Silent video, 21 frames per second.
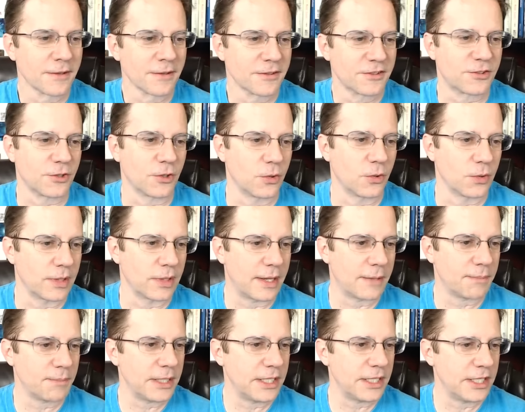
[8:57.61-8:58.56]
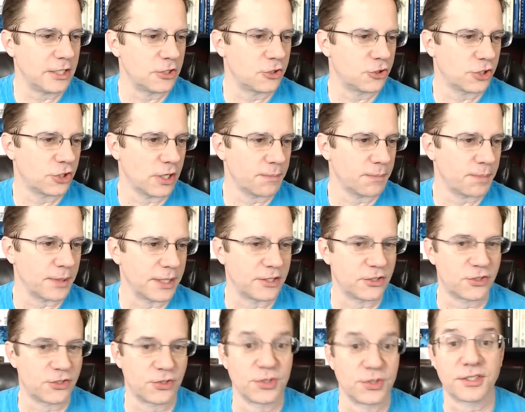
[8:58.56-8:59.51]
So let me jump
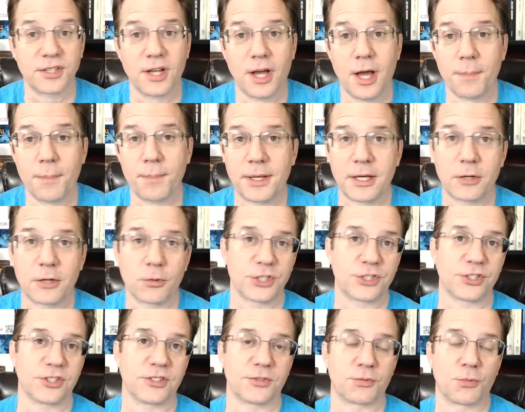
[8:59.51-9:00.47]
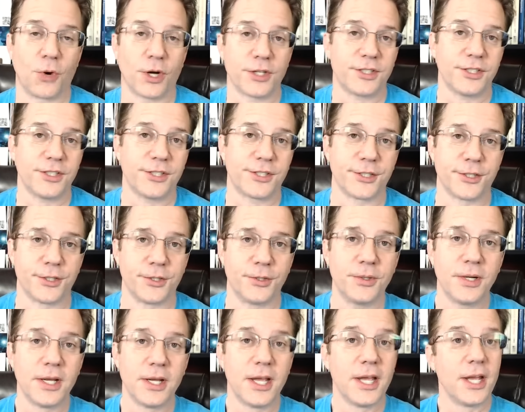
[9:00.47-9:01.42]
into the topic, which is what to
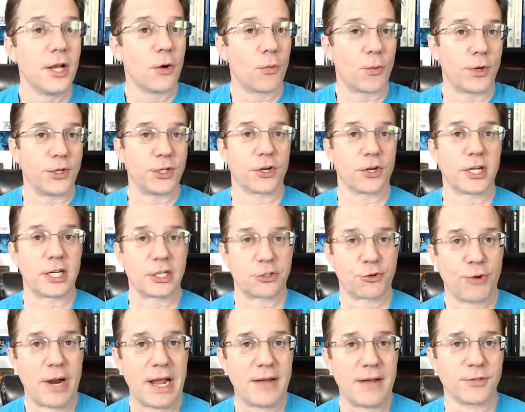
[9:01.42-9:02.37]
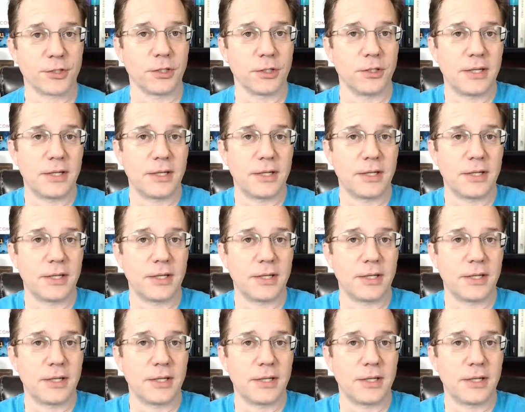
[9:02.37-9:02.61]
do when you're going to travel